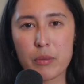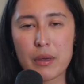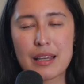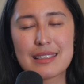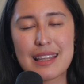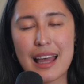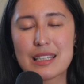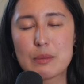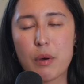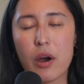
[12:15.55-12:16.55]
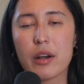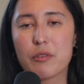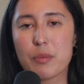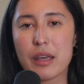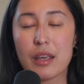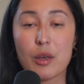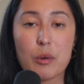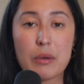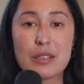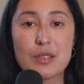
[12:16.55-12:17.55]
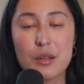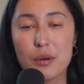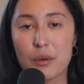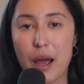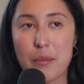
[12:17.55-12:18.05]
because that's part of being human too.